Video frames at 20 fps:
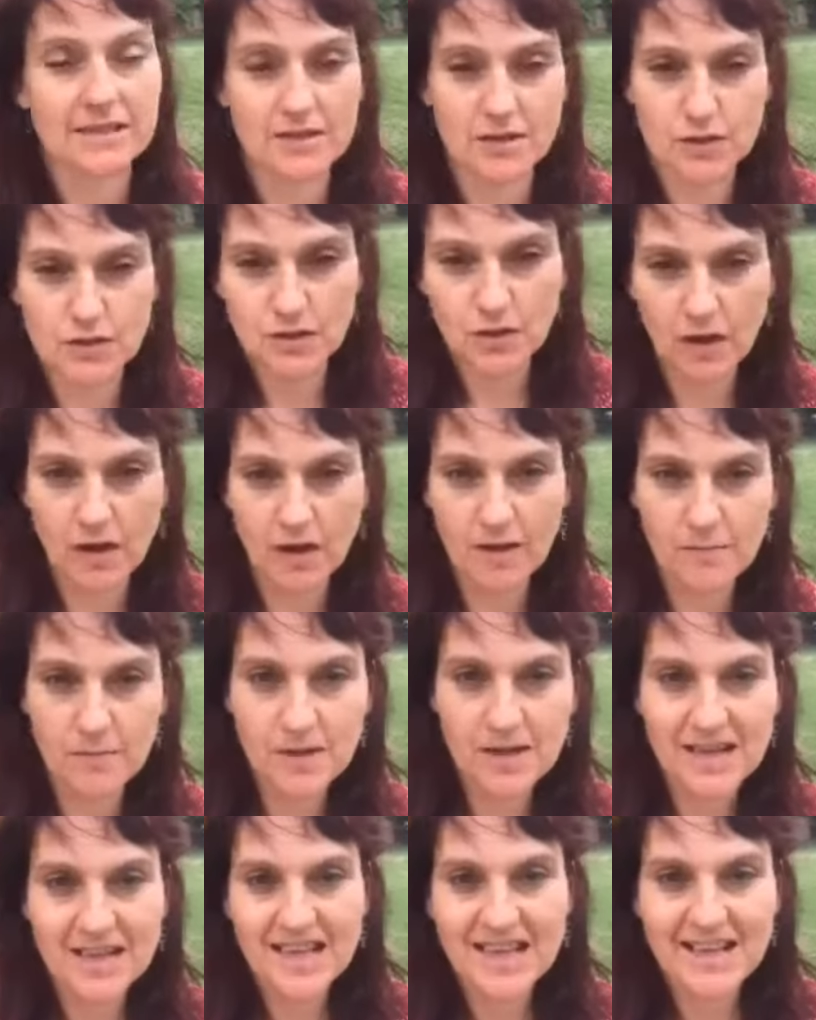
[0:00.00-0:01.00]
So I'm
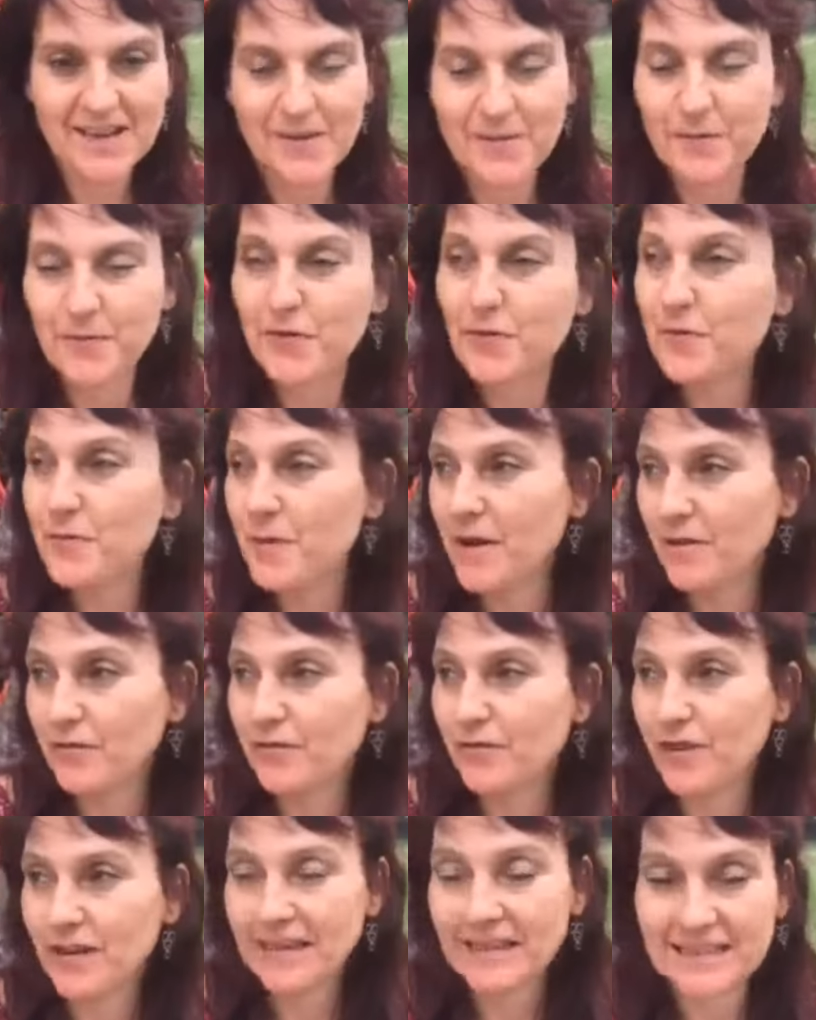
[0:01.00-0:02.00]
with my
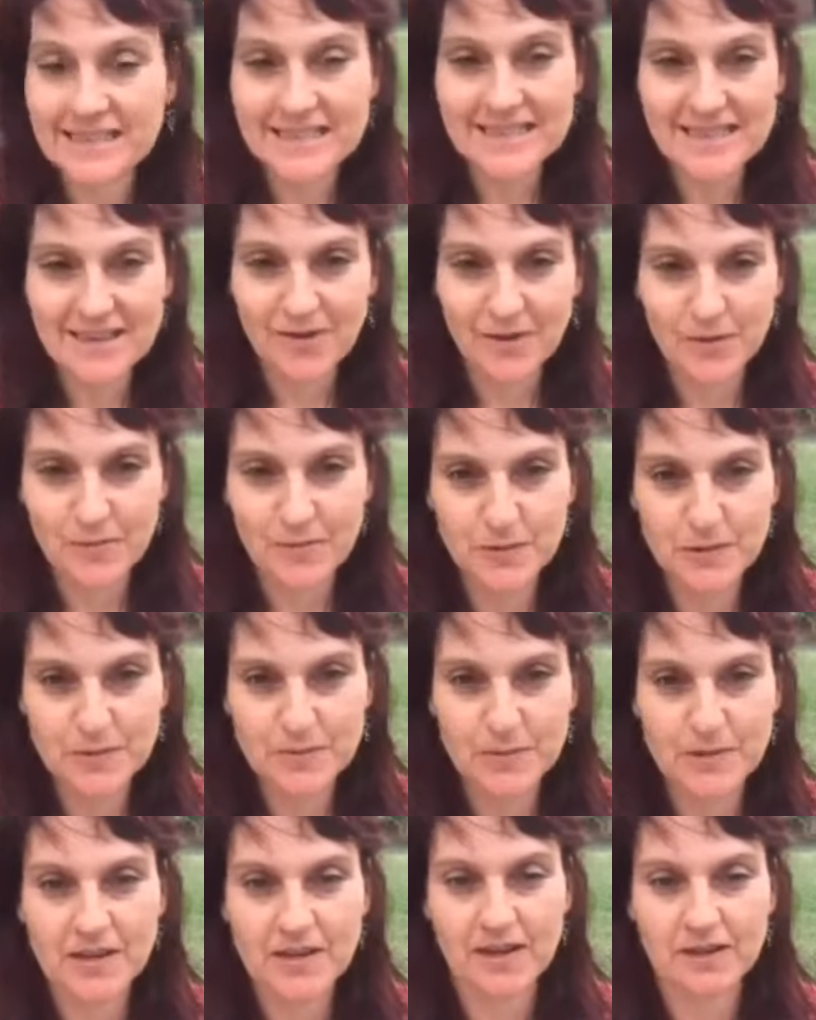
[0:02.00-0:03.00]
friends here in
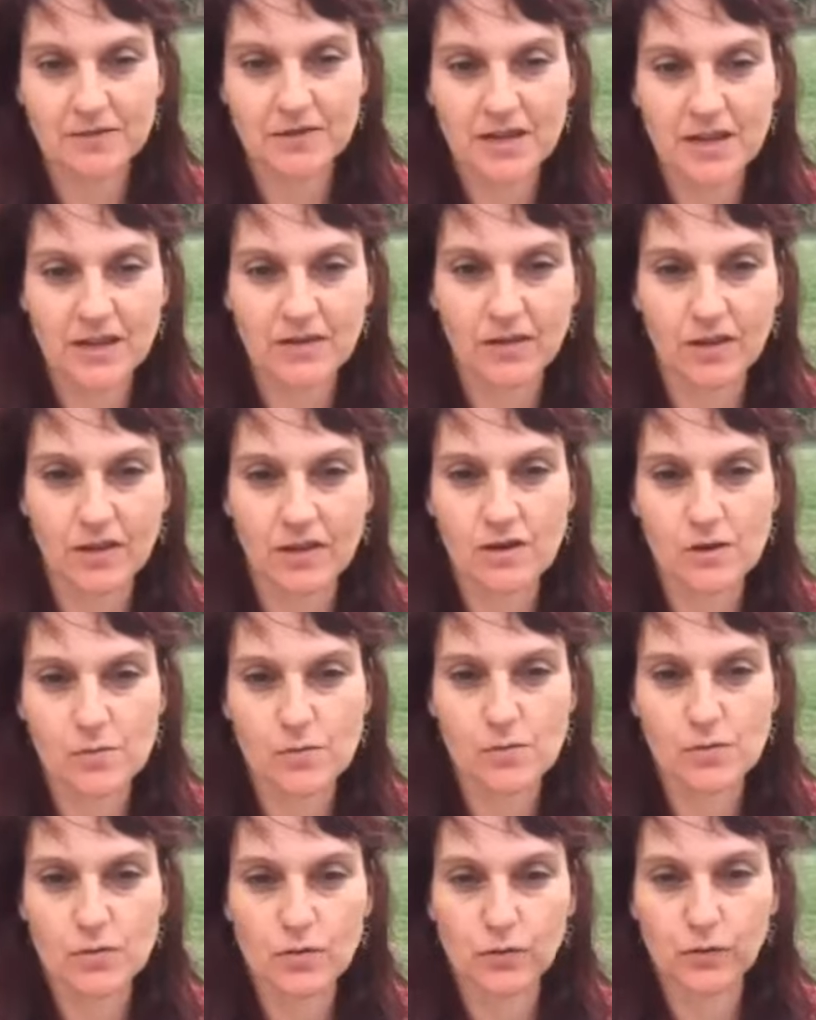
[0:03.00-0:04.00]
Brisbane after having a
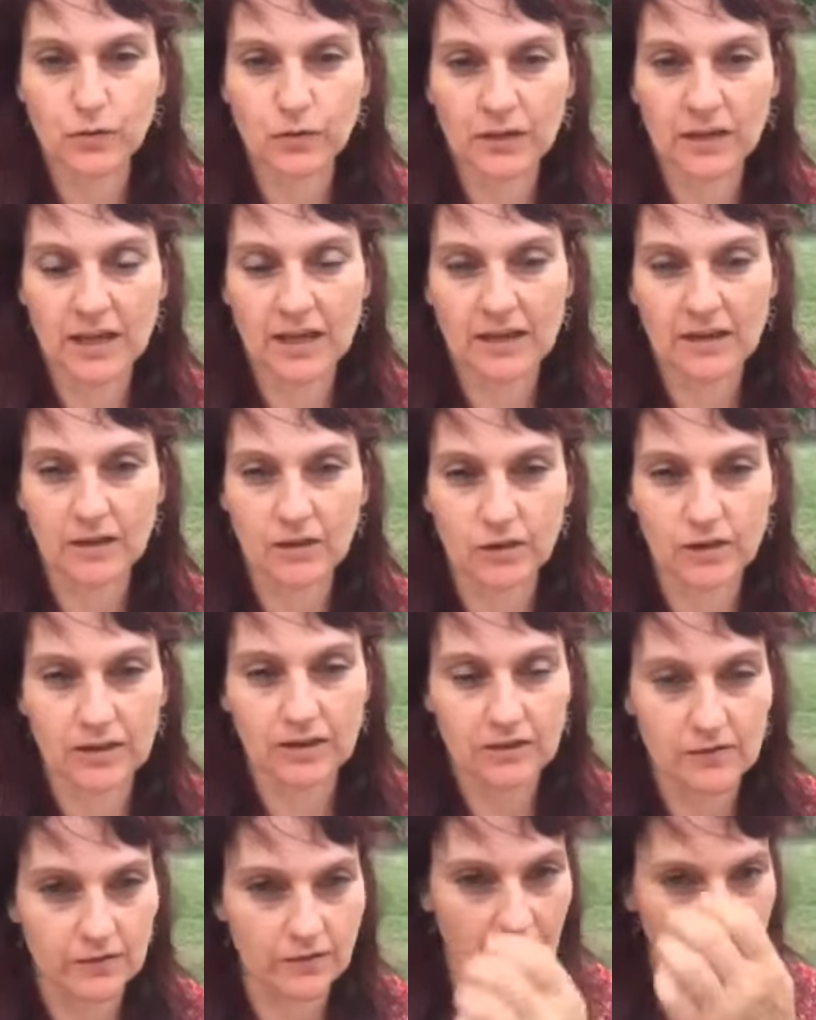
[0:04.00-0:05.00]
beautiful night out at the
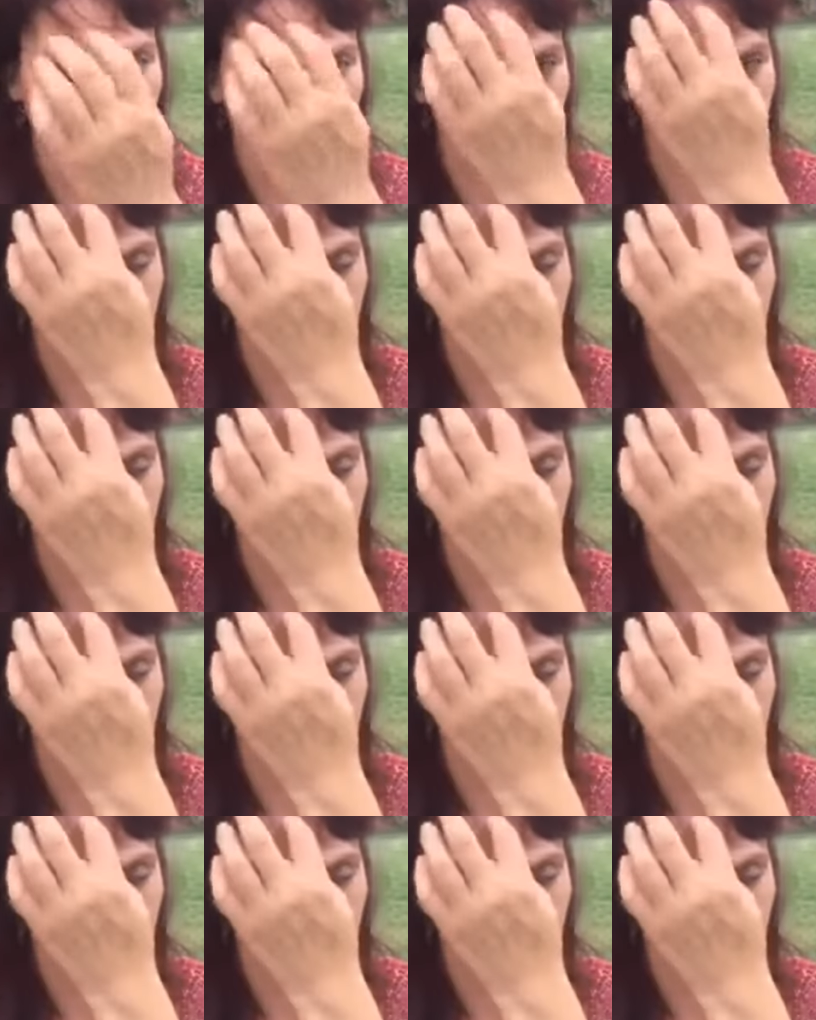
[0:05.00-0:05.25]
Valley